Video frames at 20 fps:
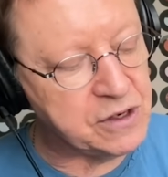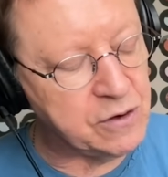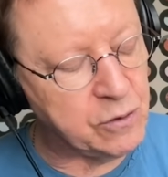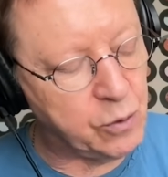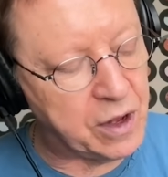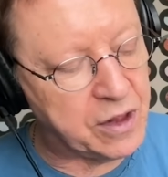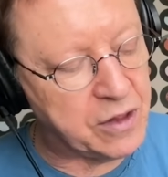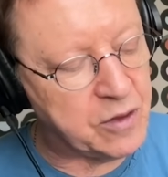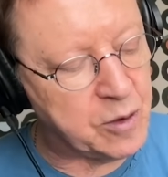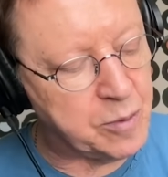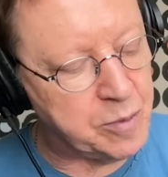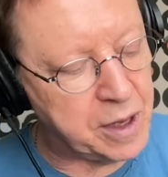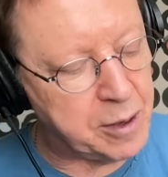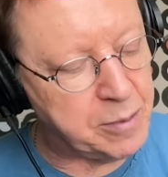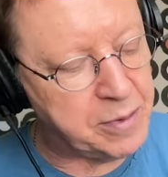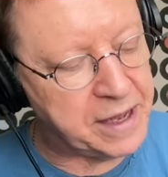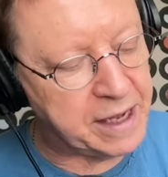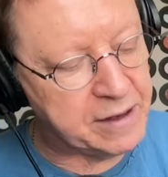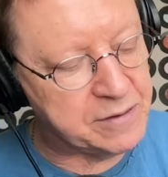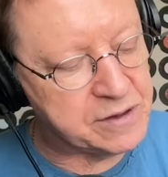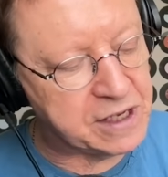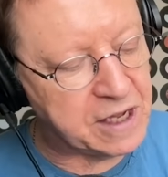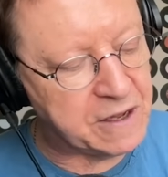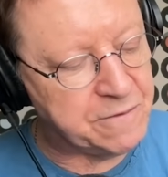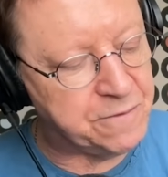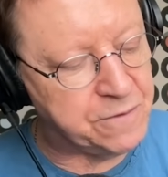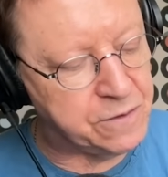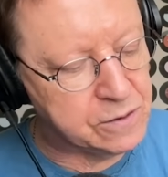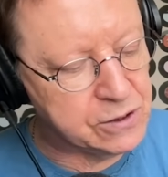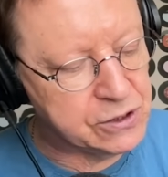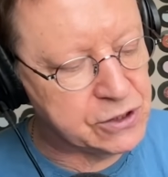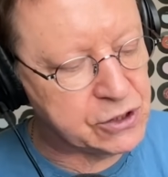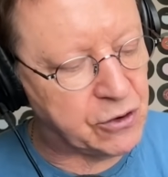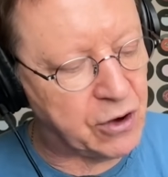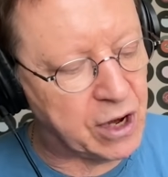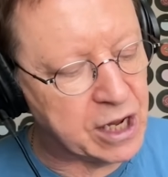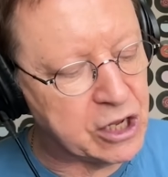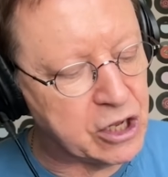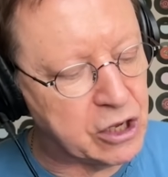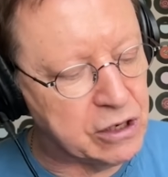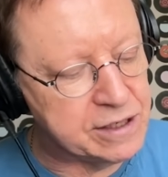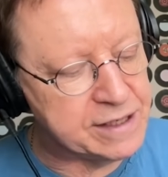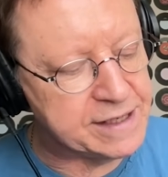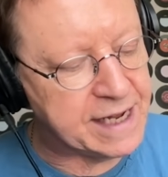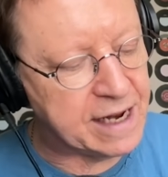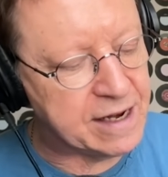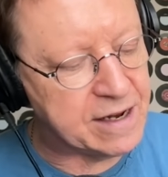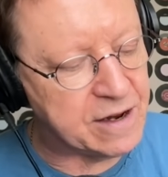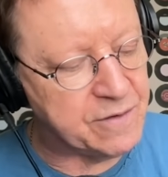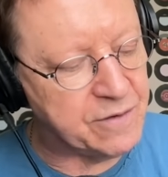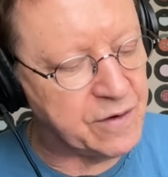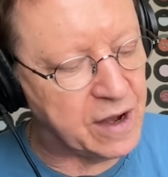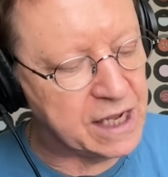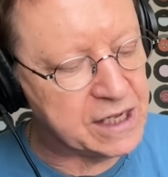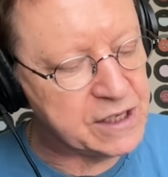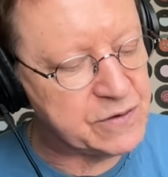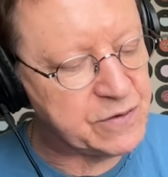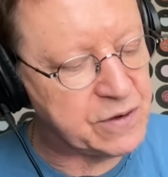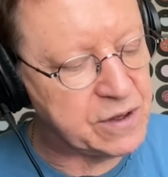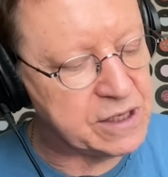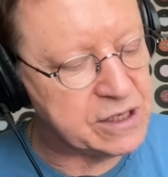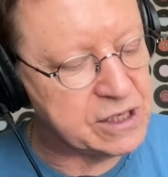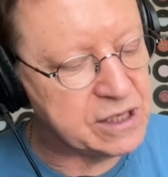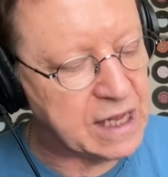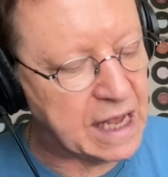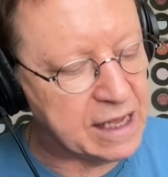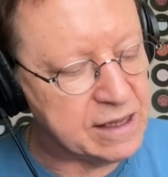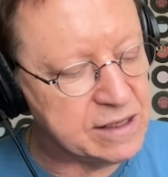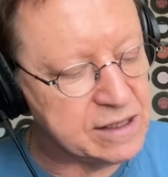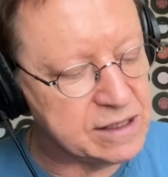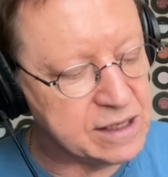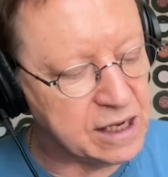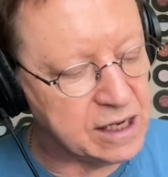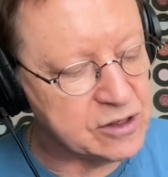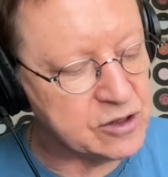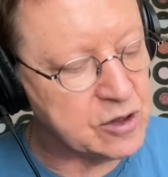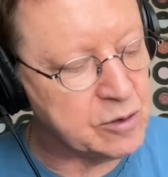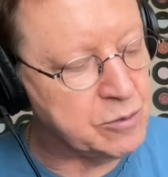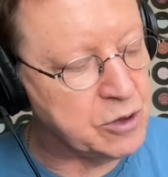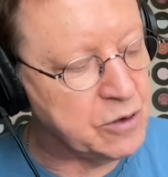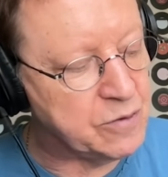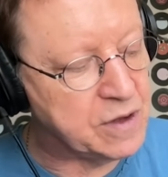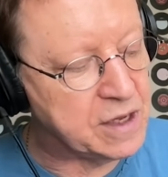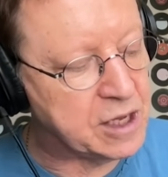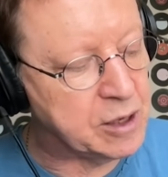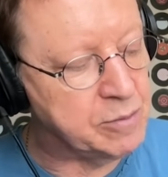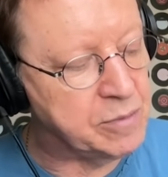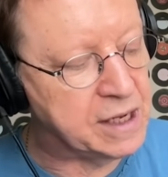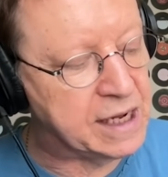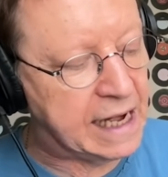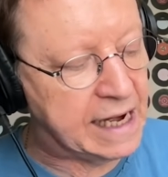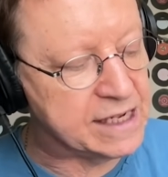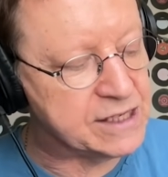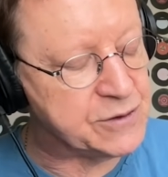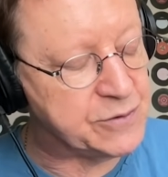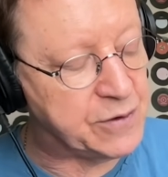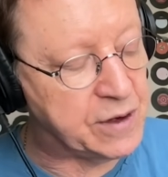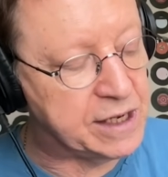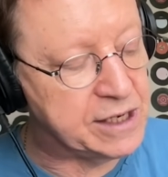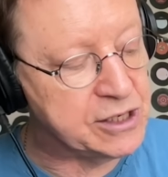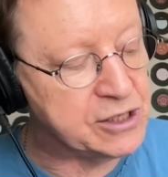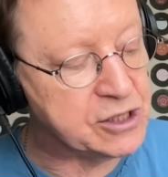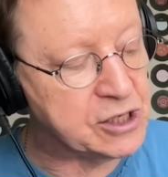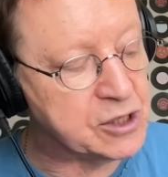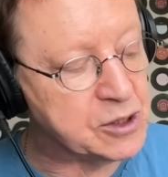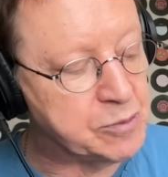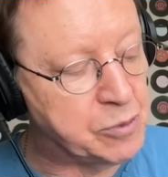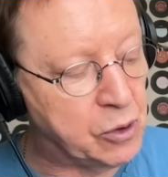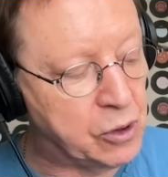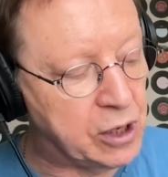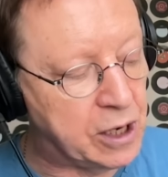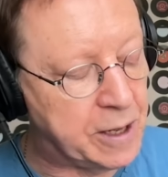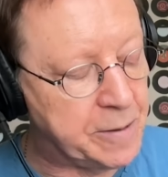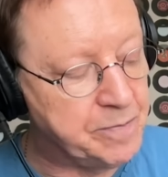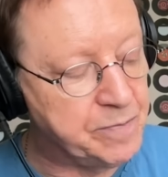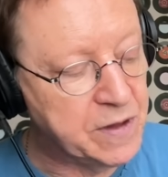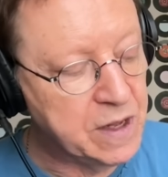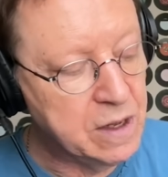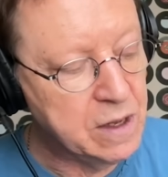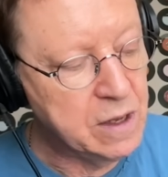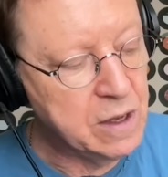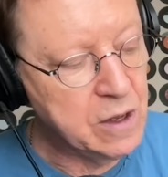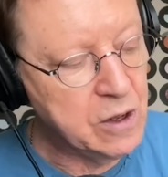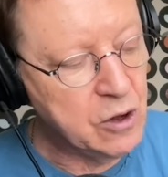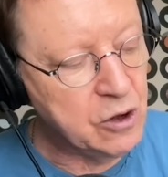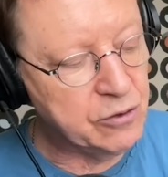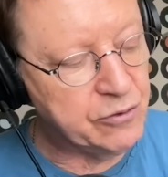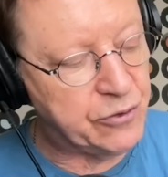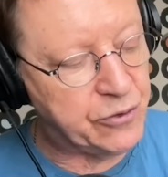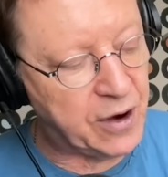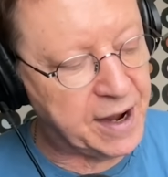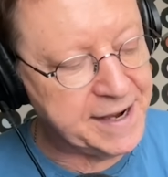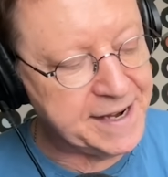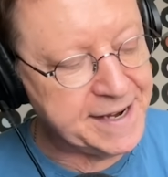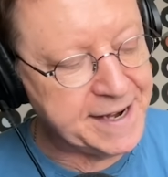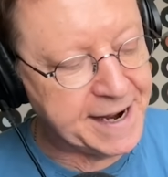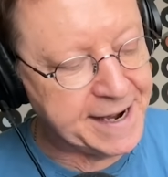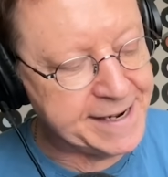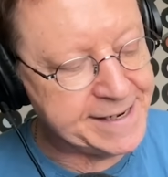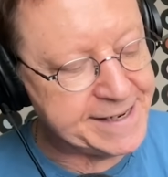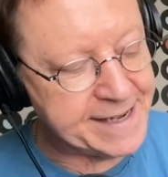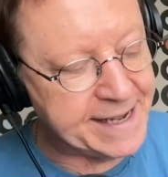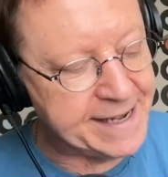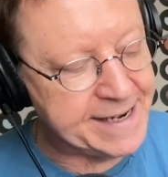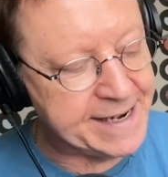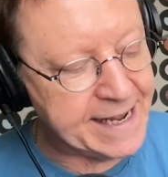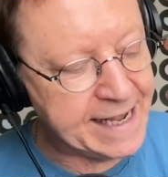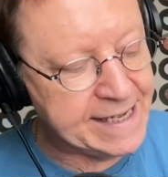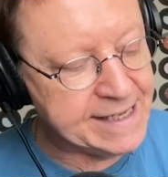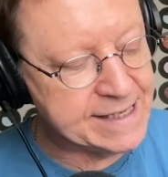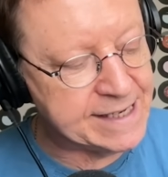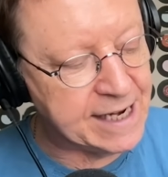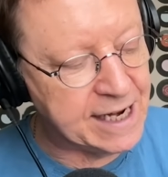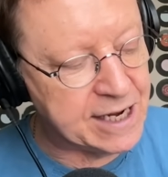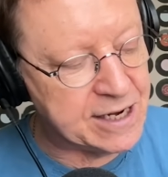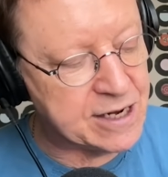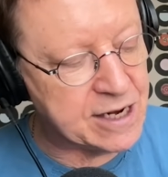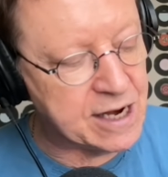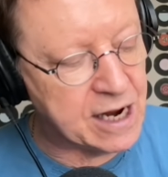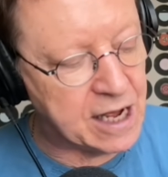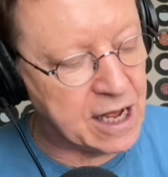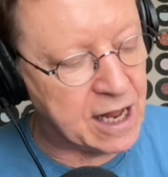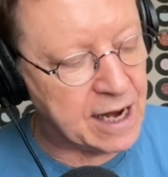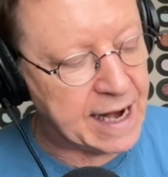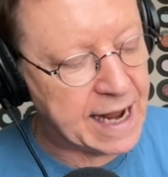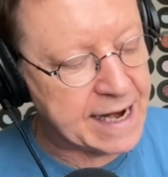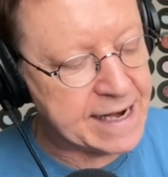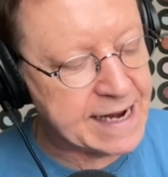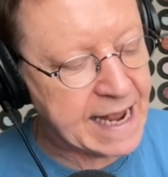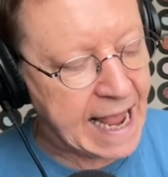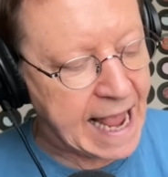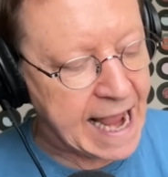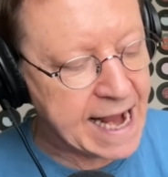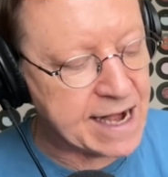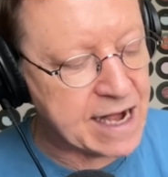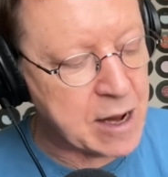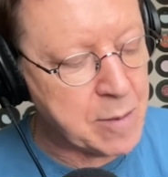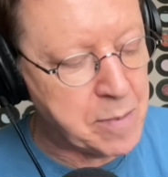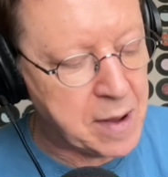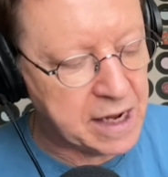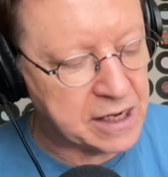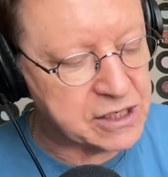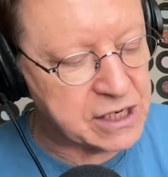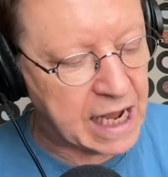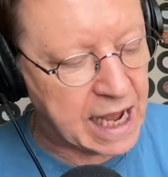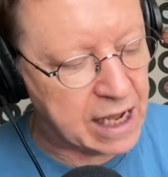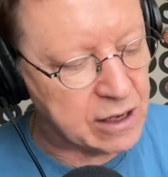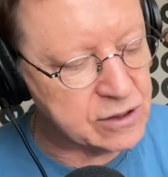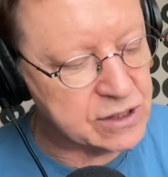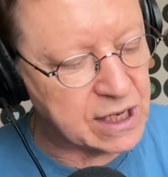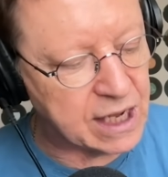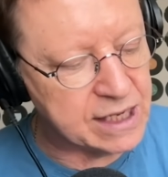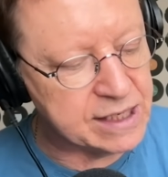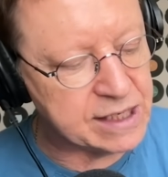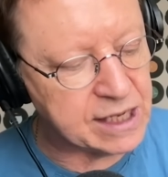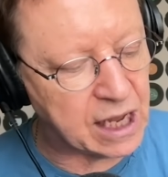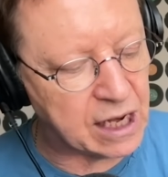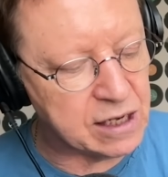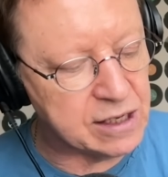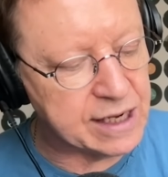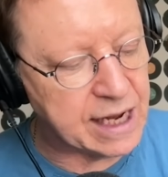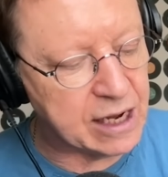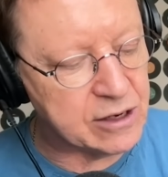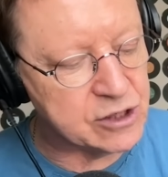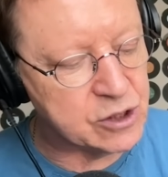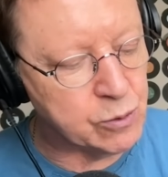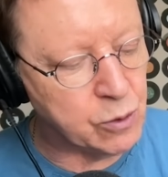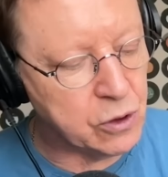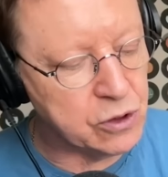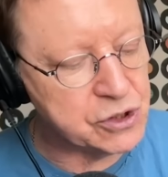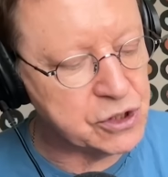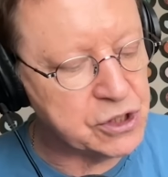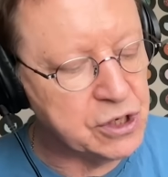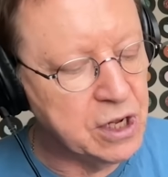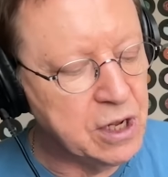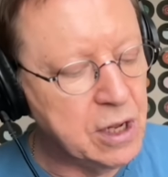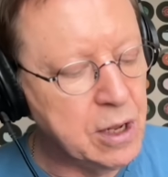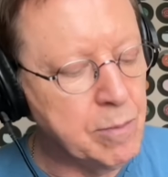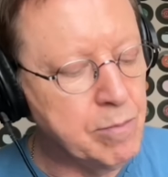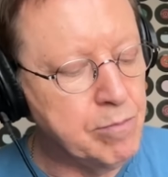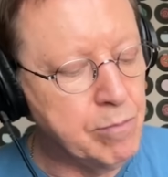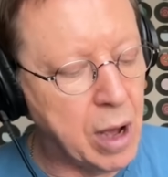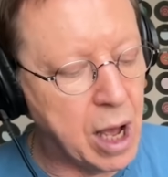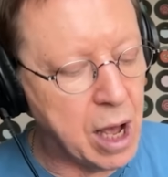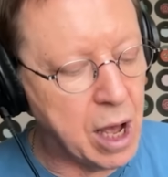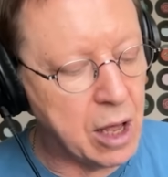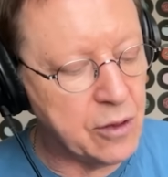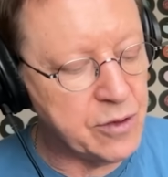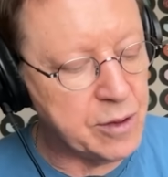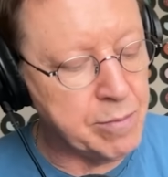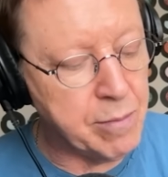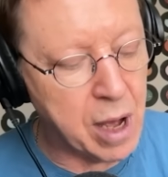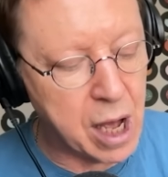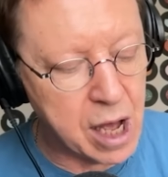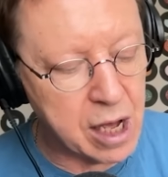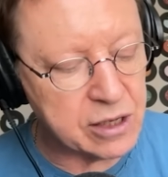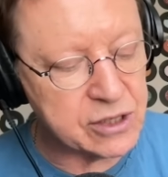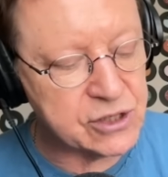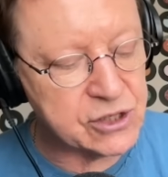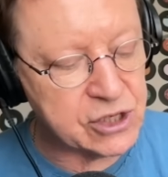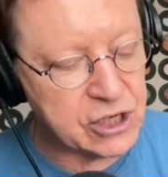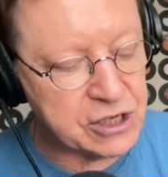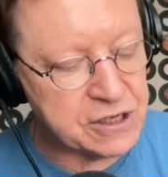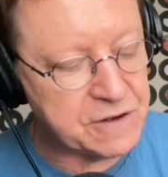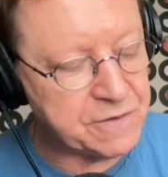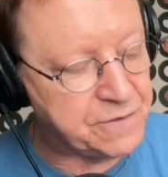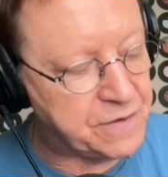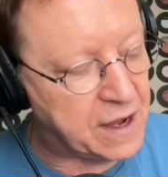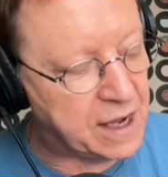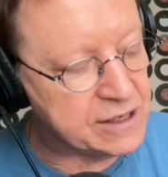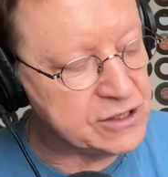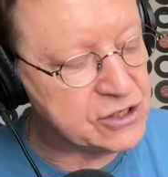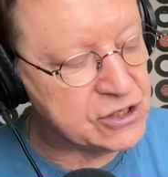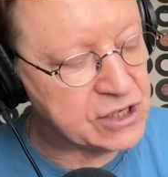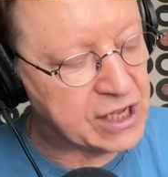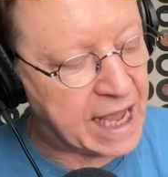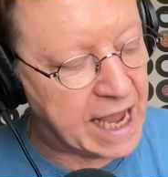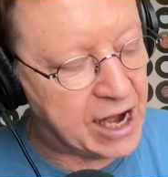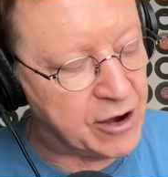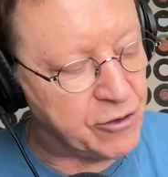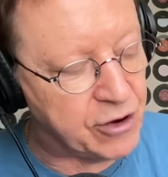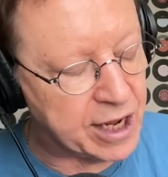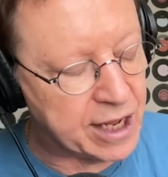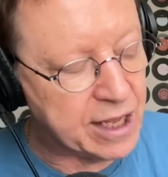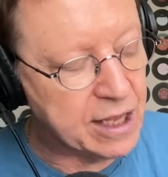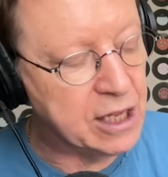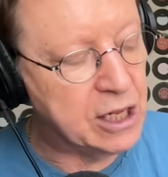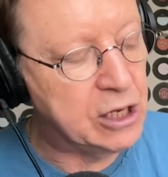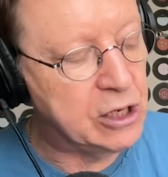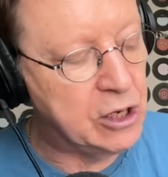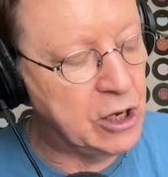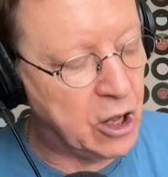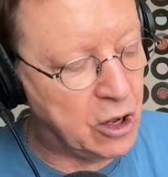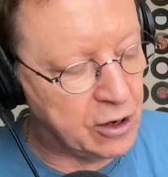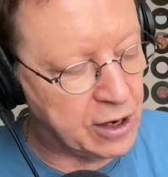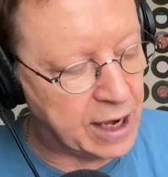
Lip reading: of whether the BBFC full screen content advice at the start of the movie can be classified as a spoiler. On Friday night at East London Heartland Hackney Picture House, I settled down to watch Mark Certified Scary Long